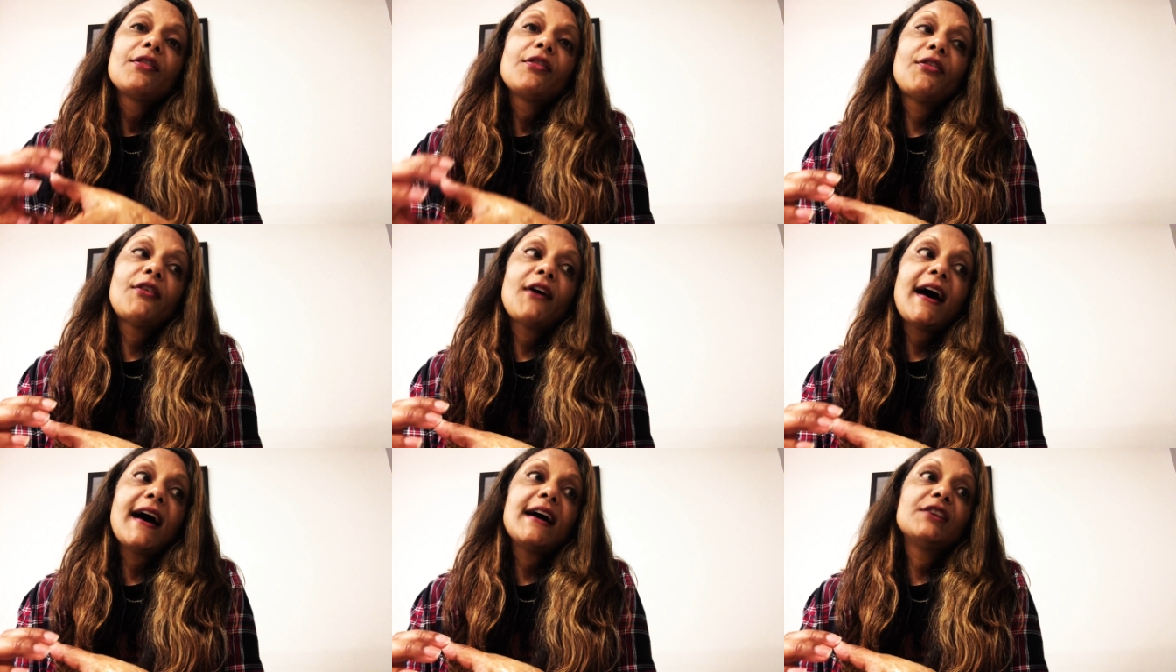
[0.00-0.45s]

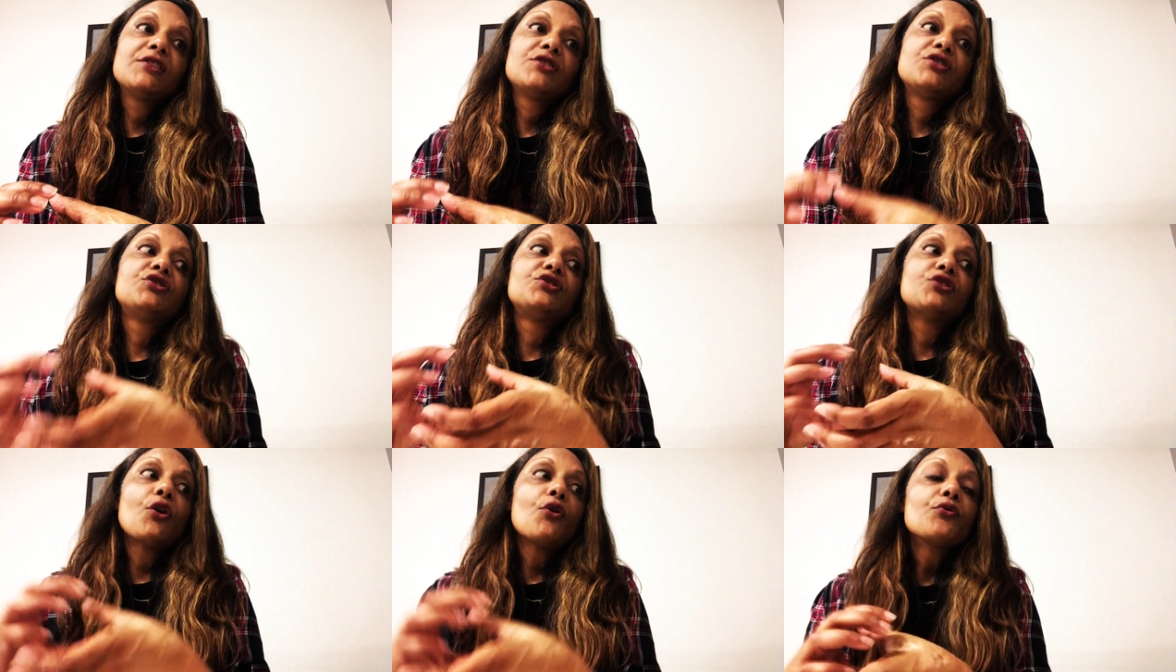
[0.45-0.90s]

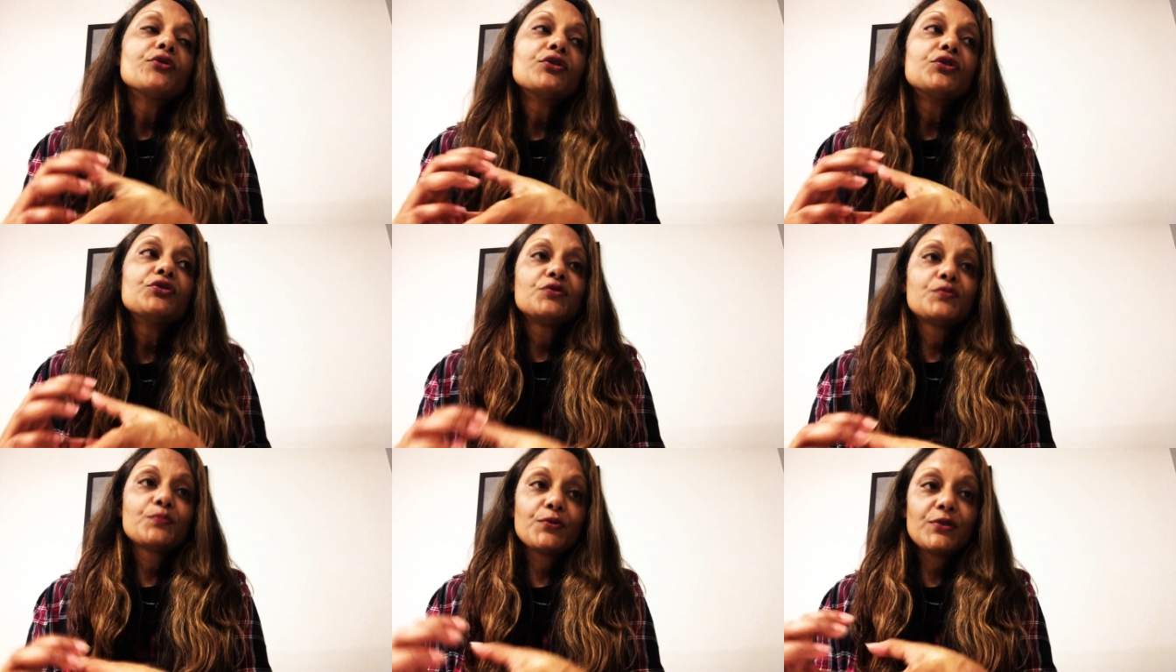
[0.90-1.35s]
that don't
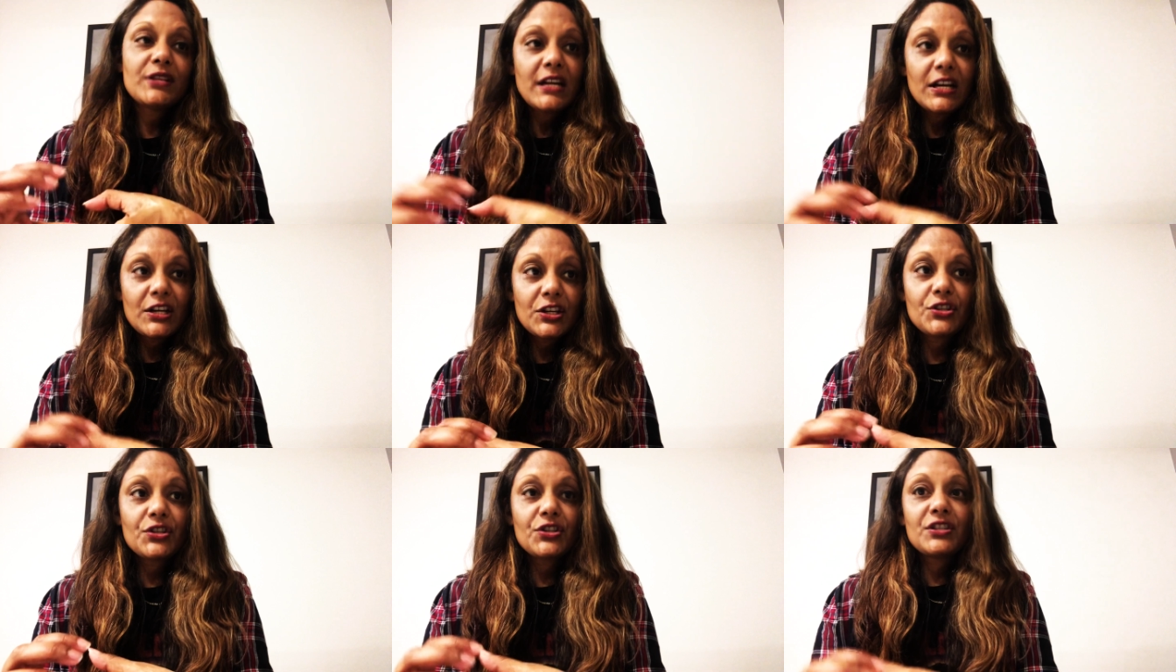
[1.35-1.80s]
use
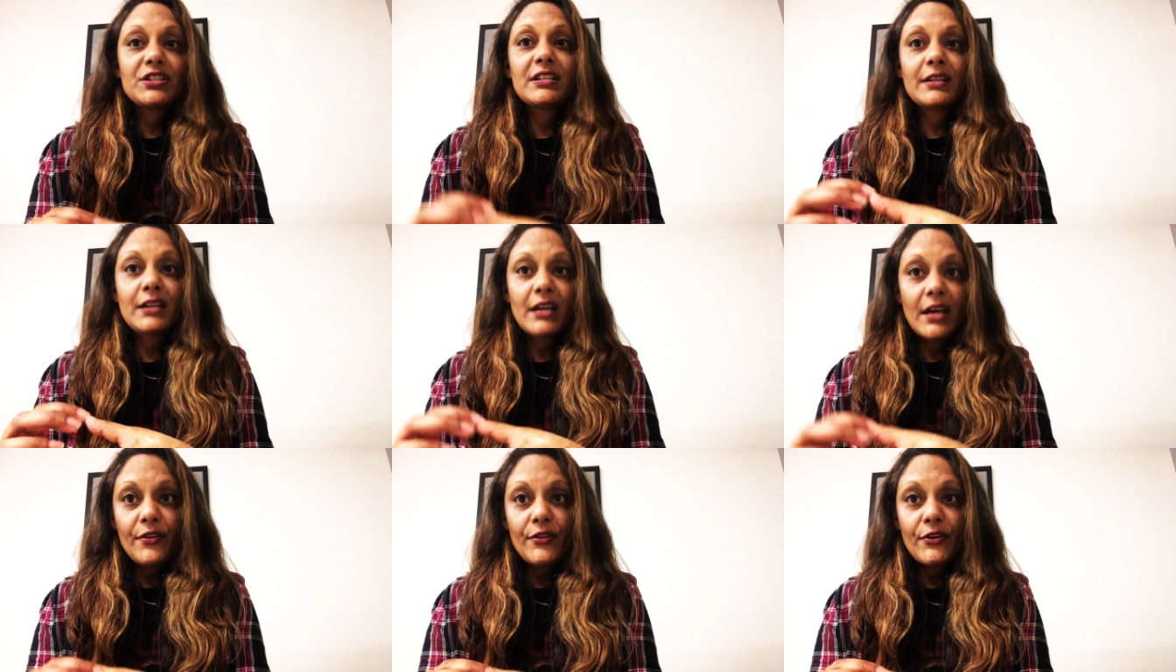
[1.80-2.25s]
protection
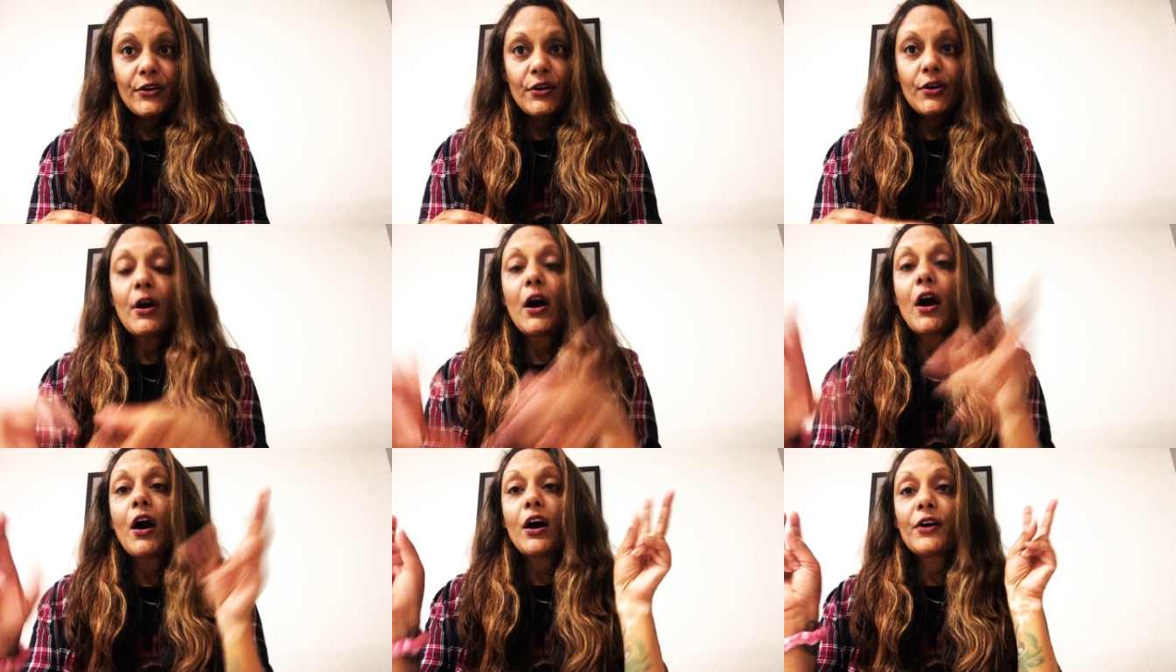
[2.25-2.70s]

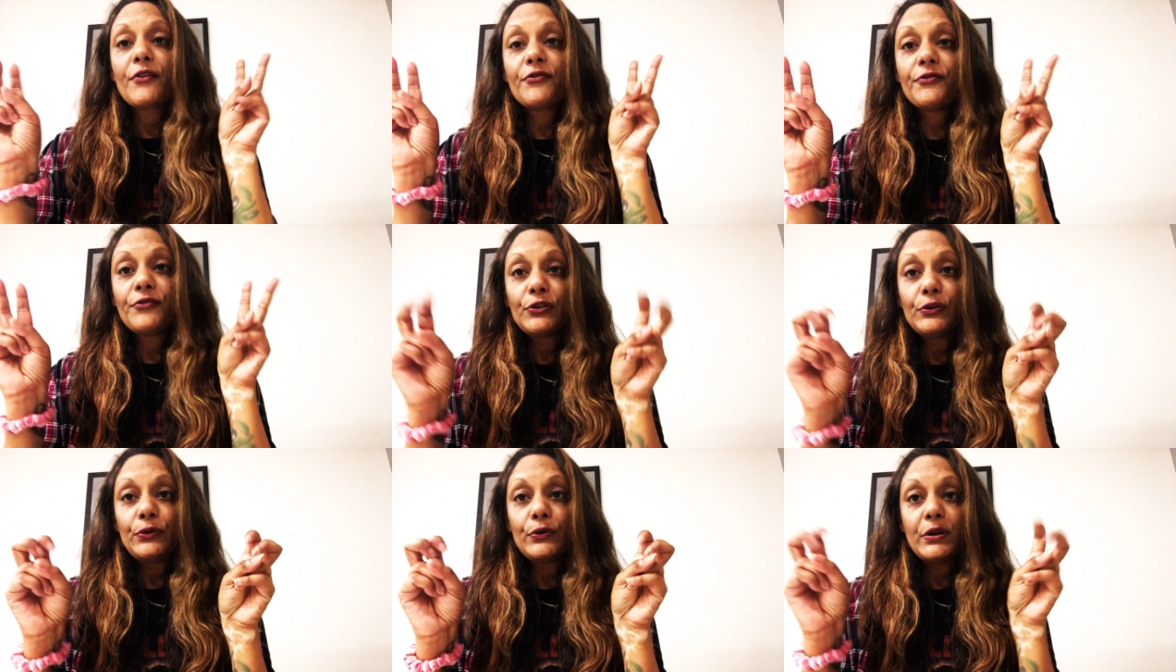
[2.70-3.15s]
together are
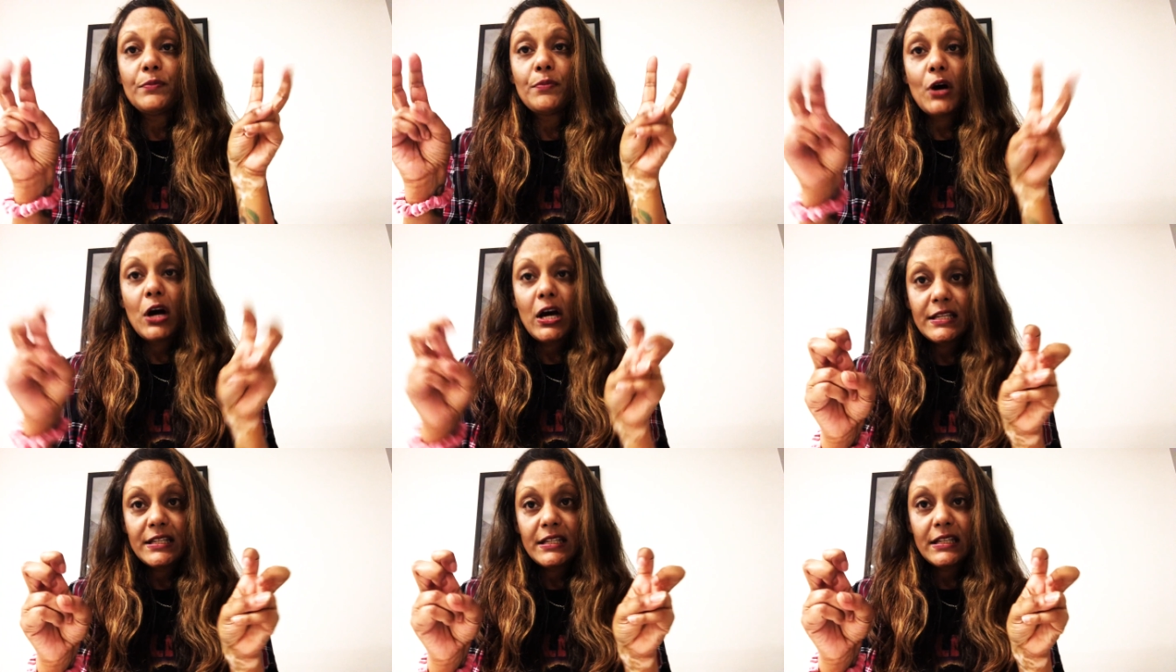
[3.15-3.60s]
fluid
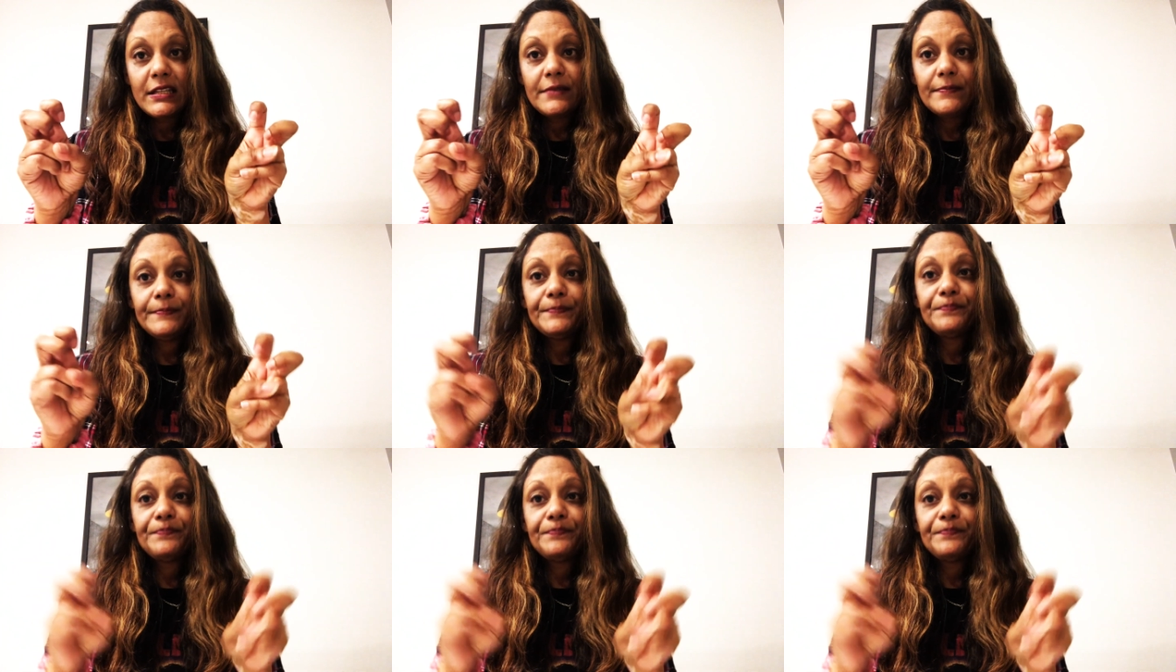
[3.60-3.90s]
bonded.